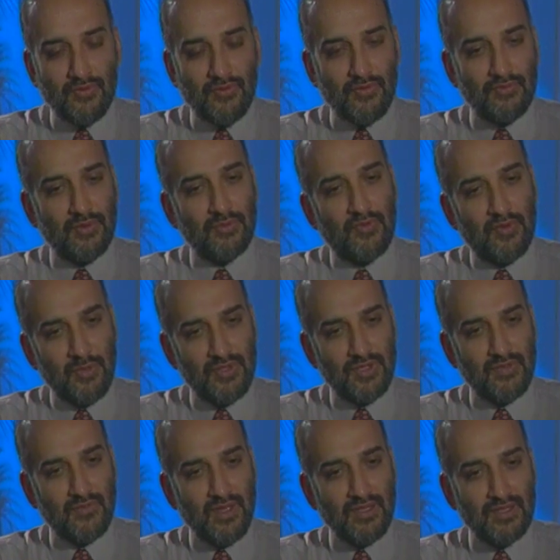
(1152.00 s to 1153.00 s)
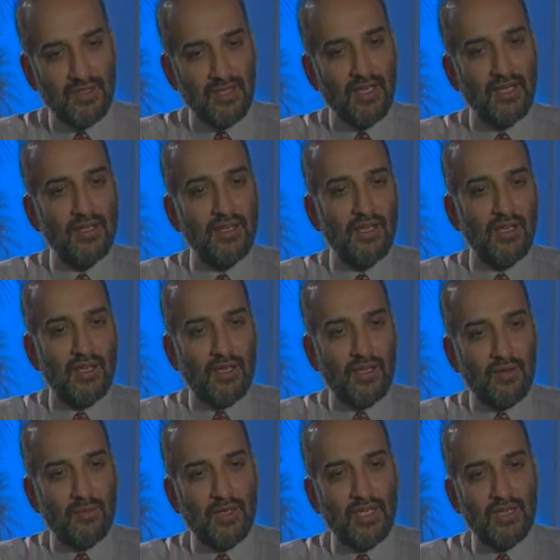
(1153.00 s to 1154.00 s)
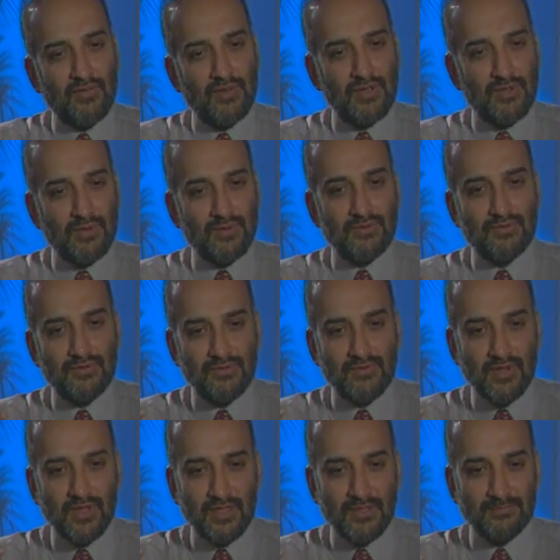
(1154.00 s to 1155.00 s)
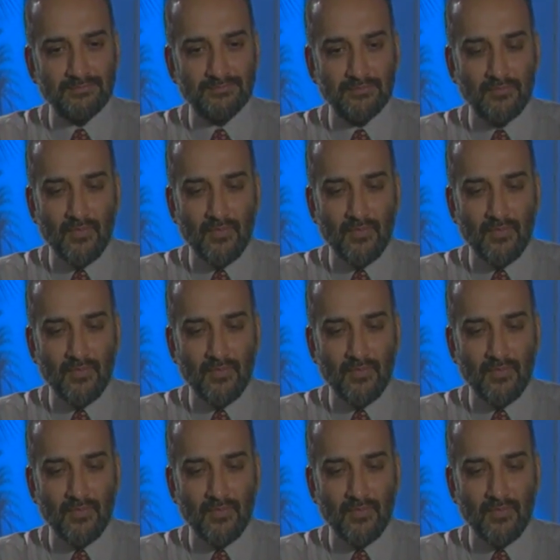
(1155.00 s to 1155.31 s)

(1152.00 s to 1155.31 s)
For, for, for, most of us, again, we have this sort of uh,